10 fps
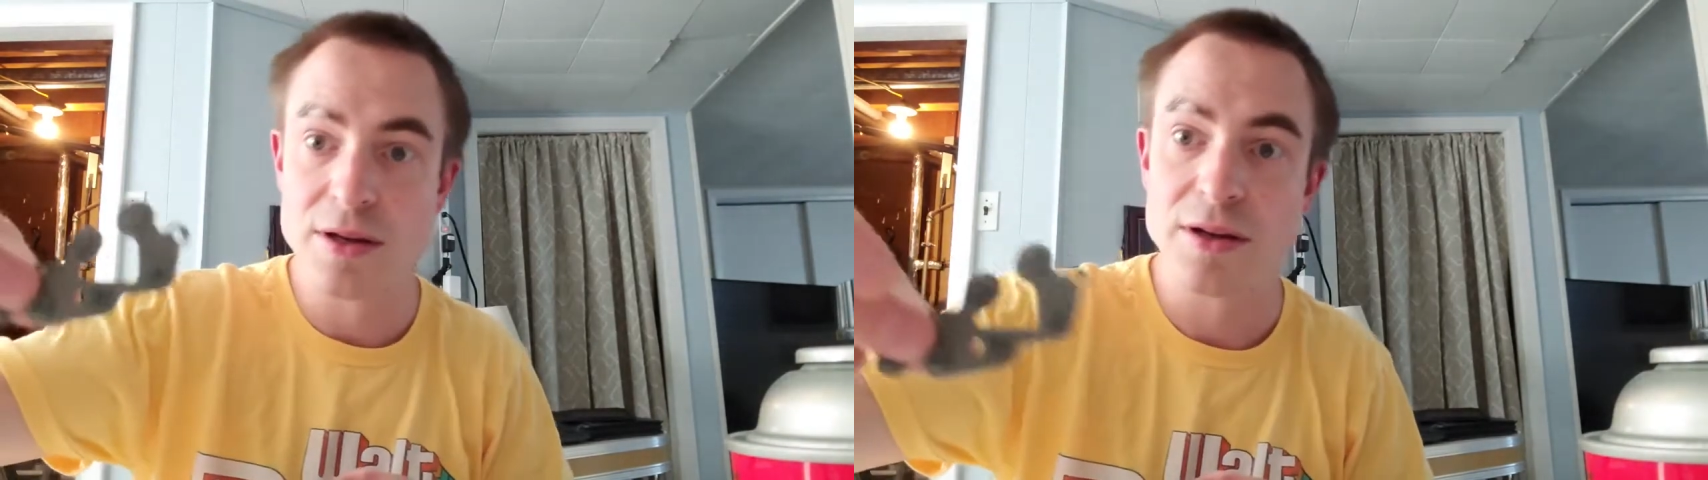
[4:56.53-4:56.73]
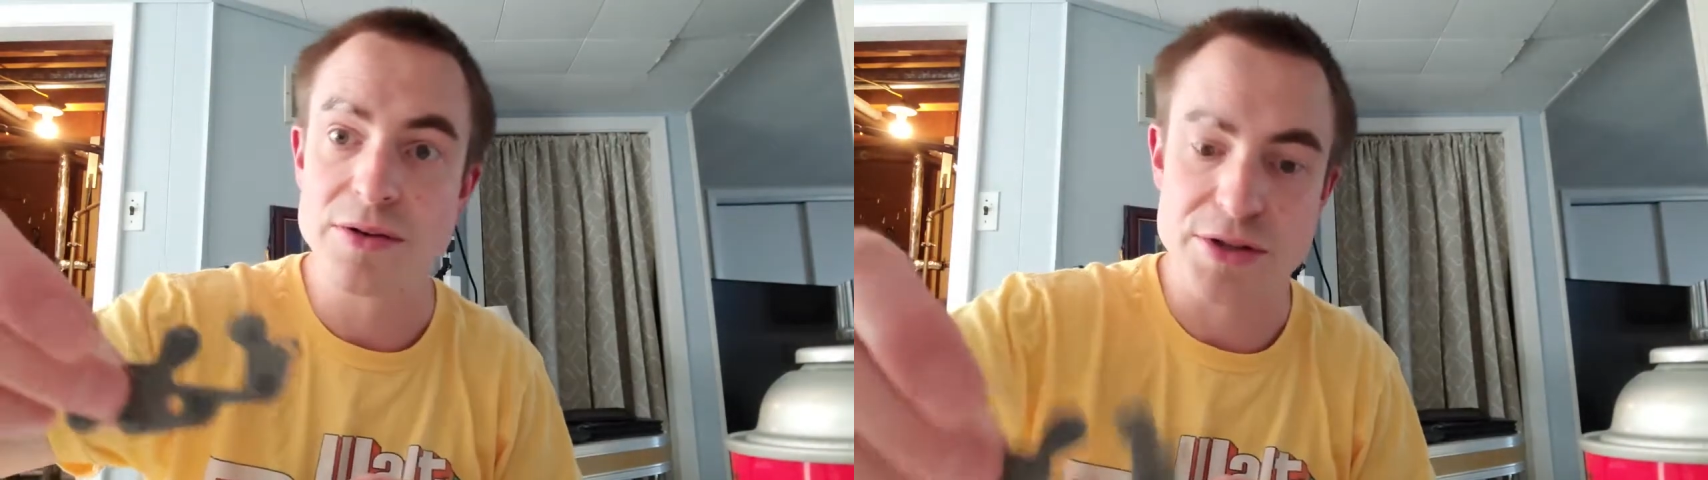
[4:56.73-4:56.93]

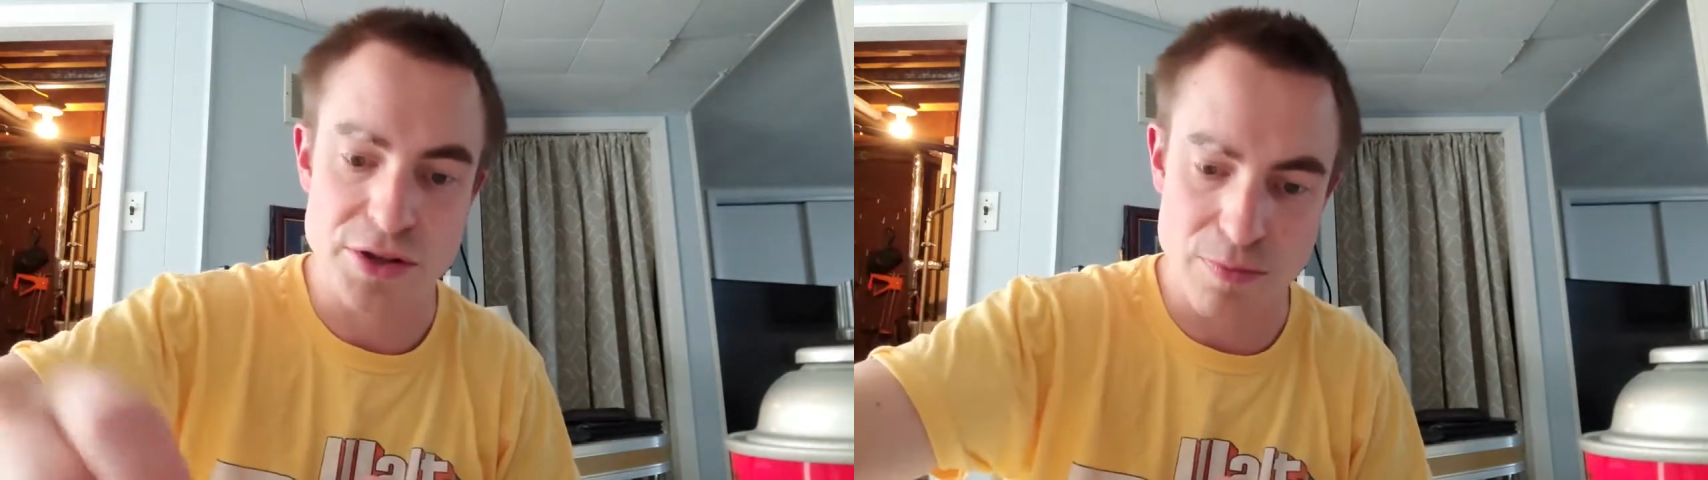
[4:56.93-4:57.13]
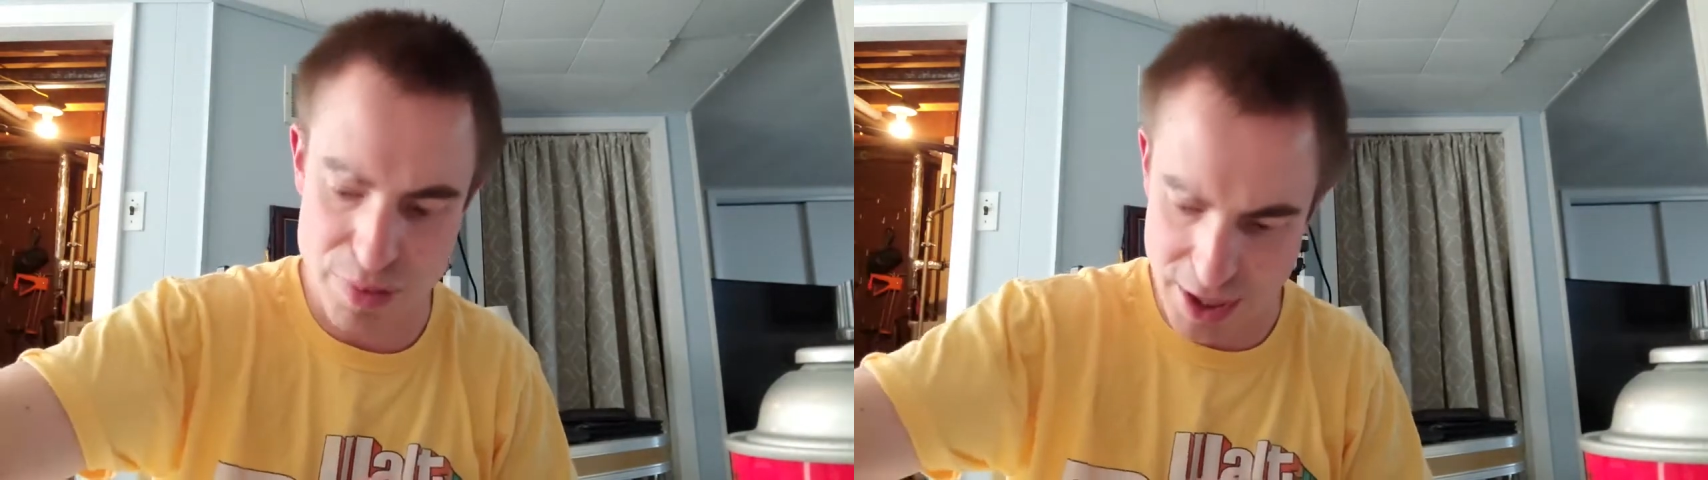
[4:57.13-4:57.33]
There's
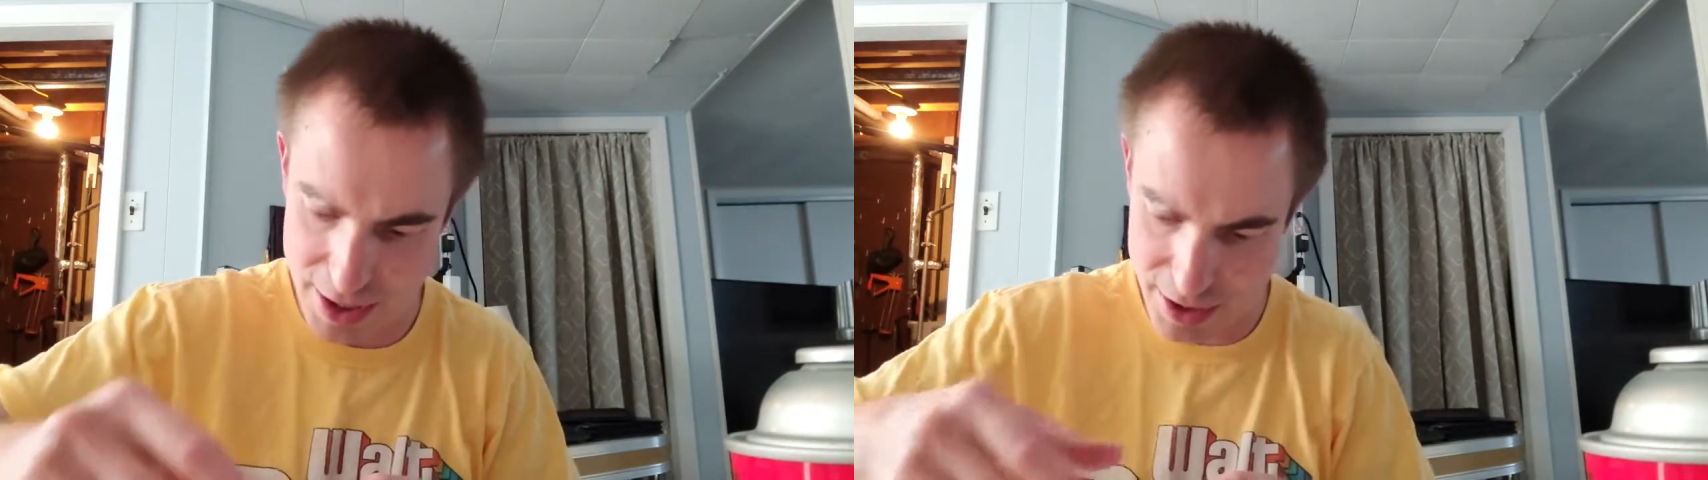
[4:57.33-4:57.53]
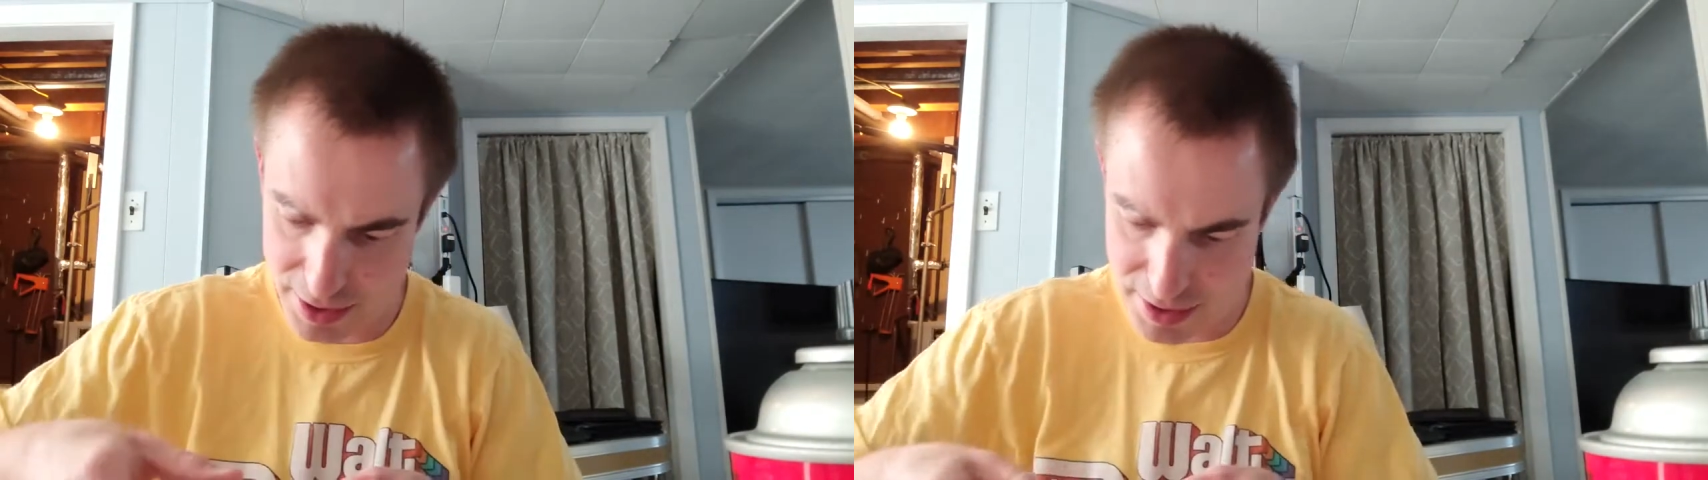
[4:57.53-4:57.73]
two
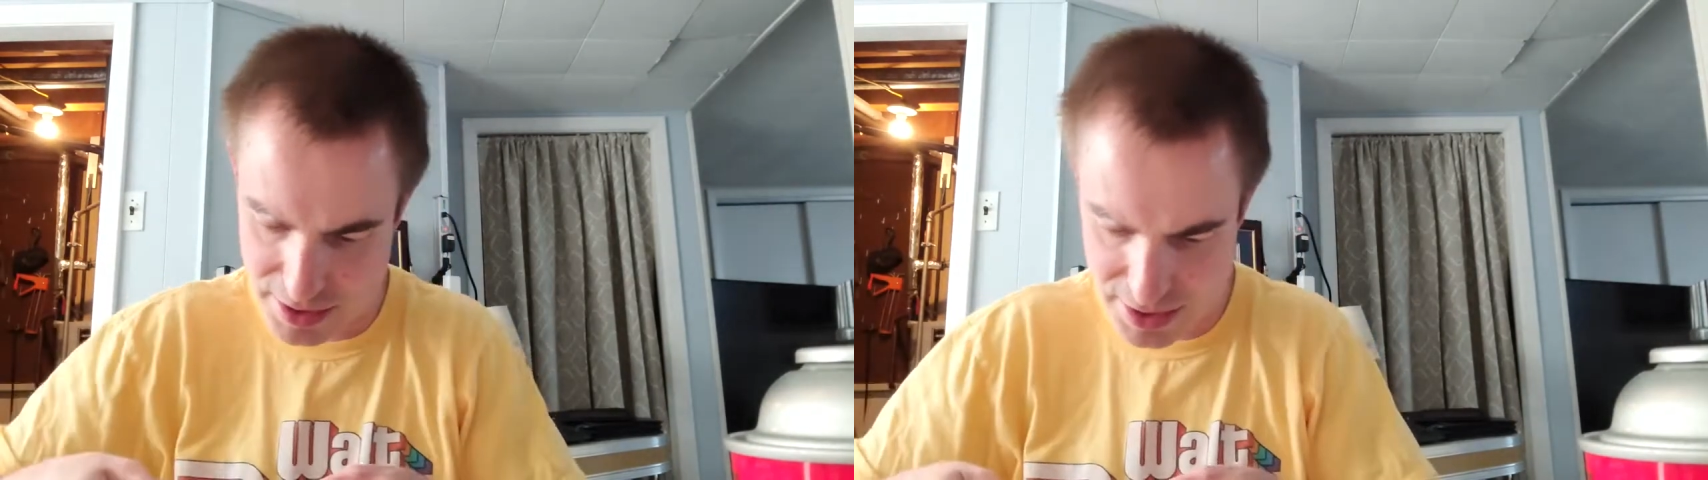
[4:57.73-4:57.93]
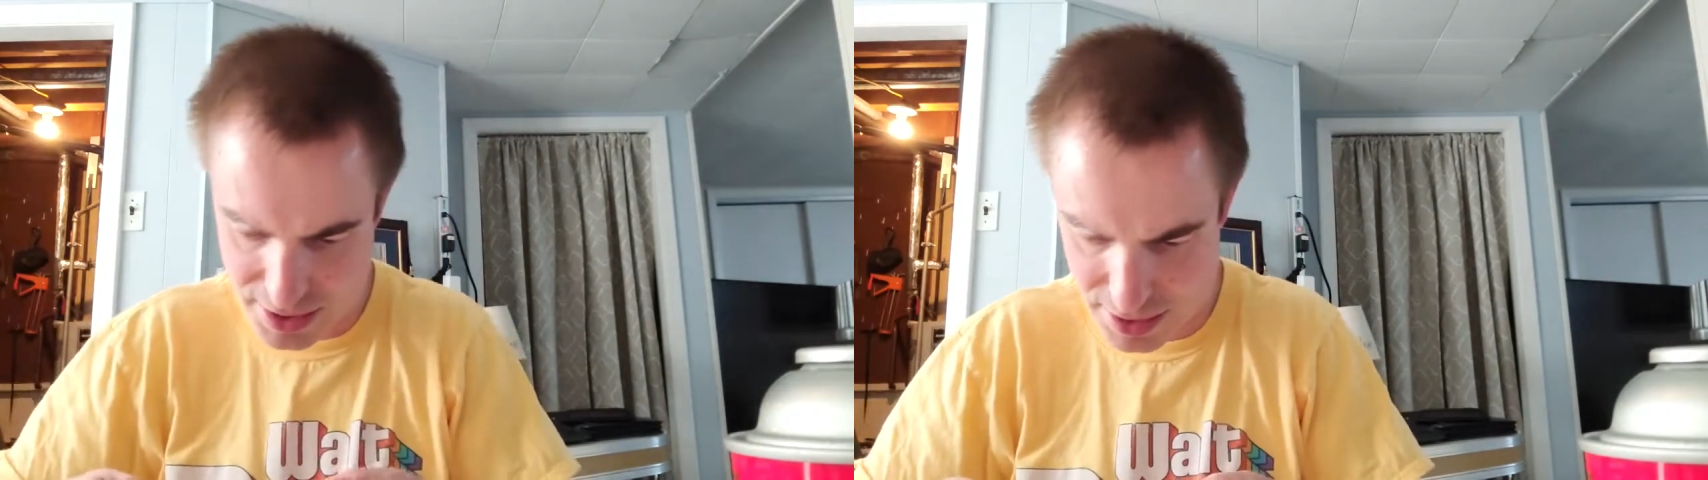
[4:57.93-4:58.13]

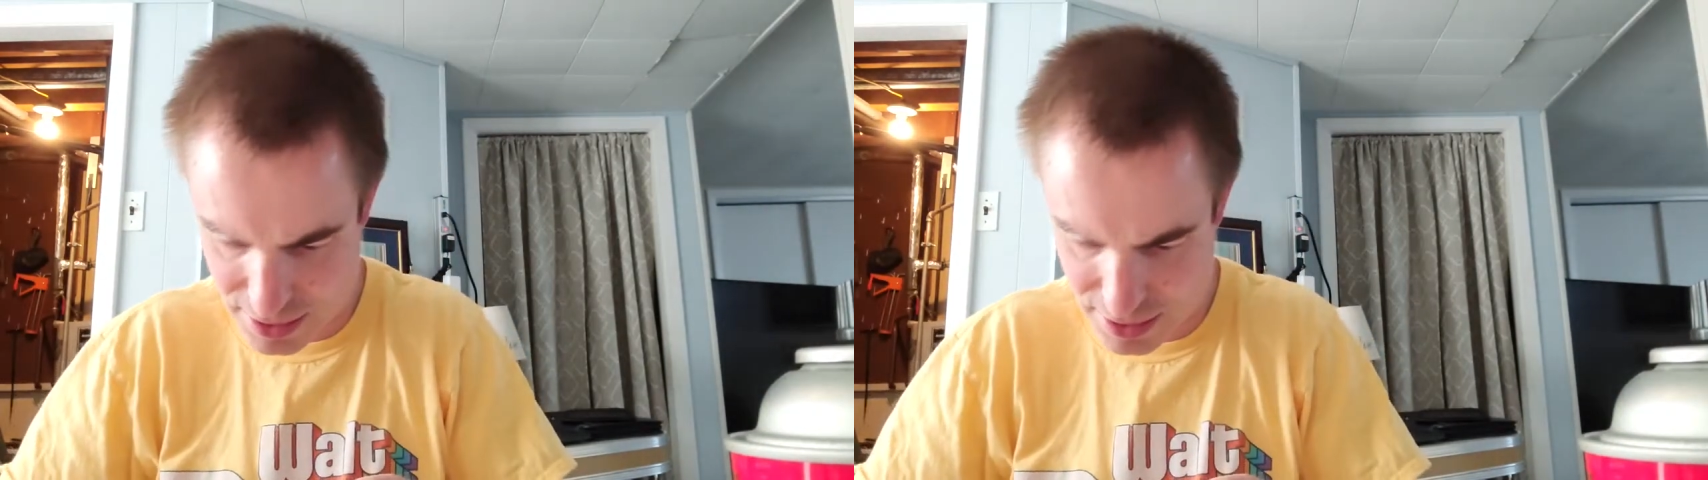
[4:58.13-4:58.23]
pads.